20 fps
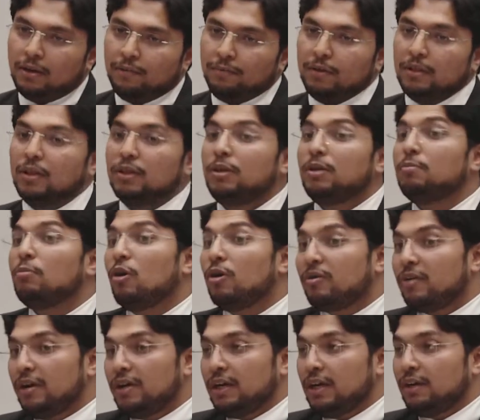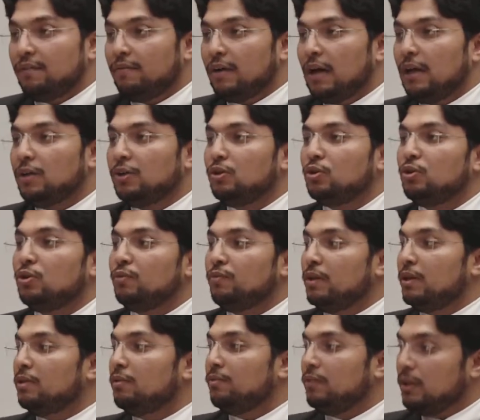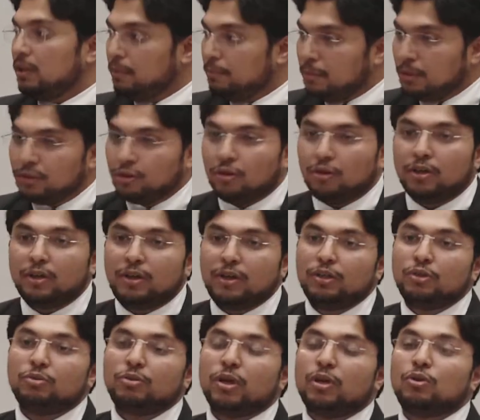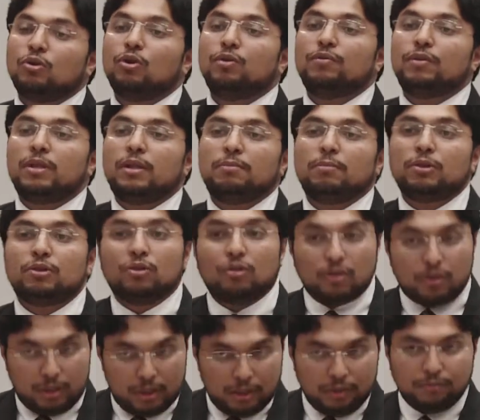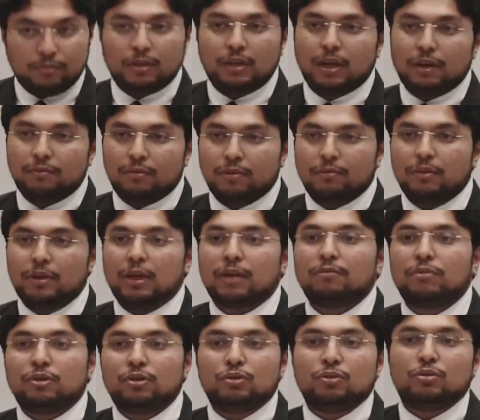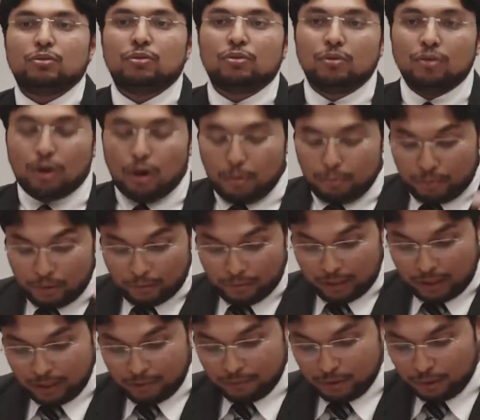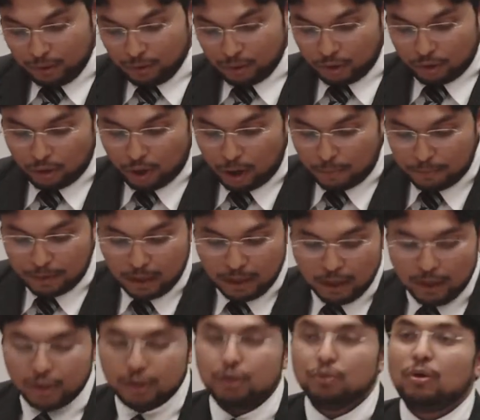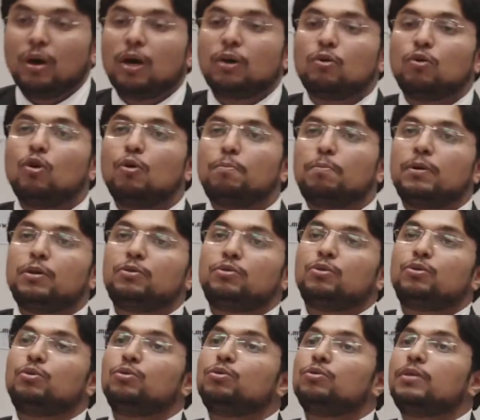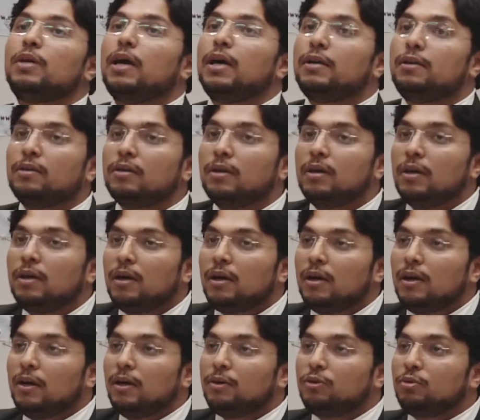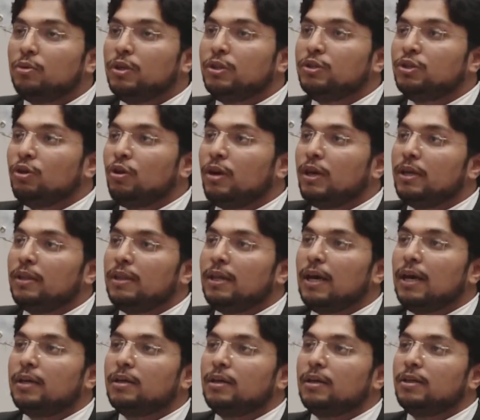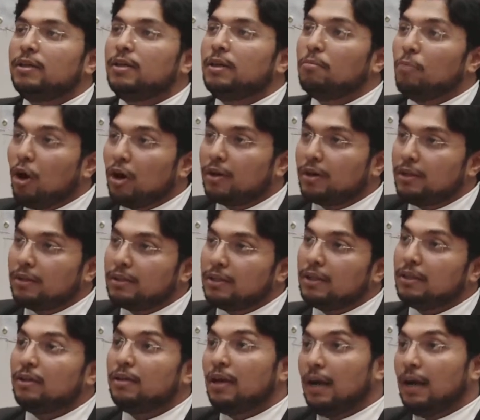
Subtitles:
With a democratic value, with the majority, you can go with the majority. Whatever you opt or whatever you adopt, you are open to do that, to enjoy that democracy.